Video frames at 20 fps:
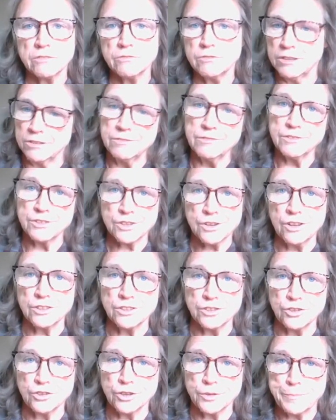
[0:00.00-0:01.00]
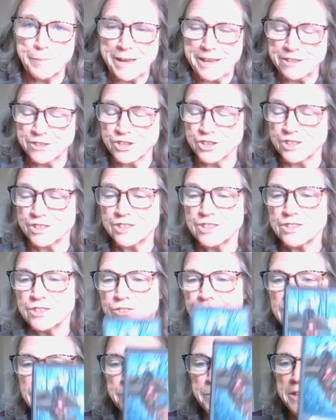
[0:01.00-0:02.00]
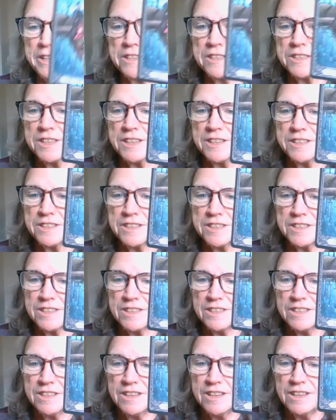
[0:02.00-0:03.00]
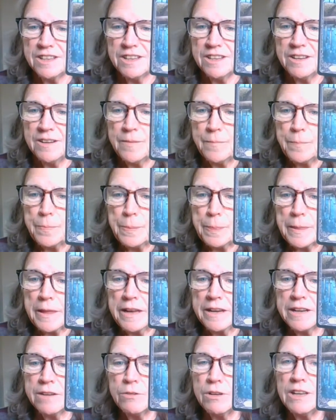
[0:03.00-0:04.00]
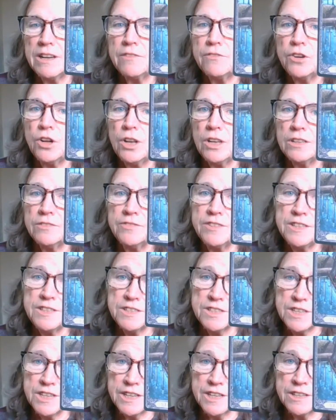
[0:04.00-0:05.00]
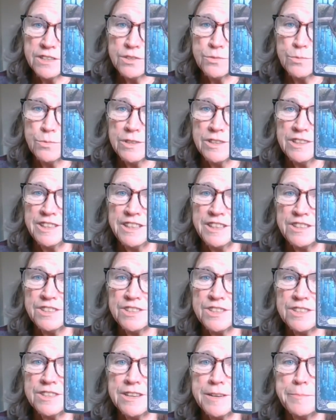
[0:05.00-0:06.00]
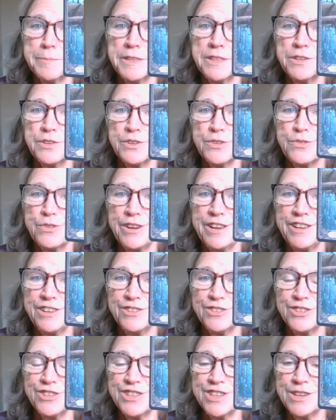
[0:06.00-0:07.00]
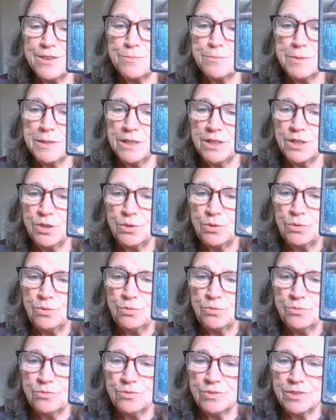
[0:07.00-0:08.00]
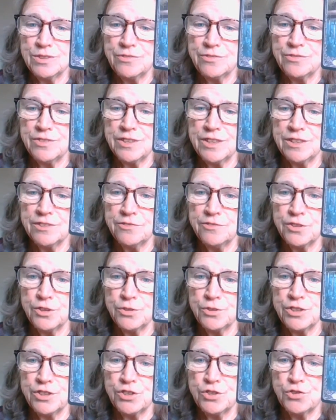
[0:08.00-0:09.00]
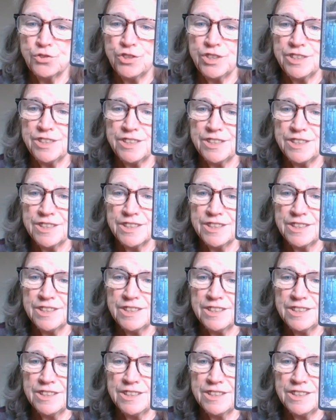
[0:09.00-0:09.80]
Well, it's called Dark Mansion, so that makes sense. And I will have all of these decks with links to them and their creators down below if you're intrigued.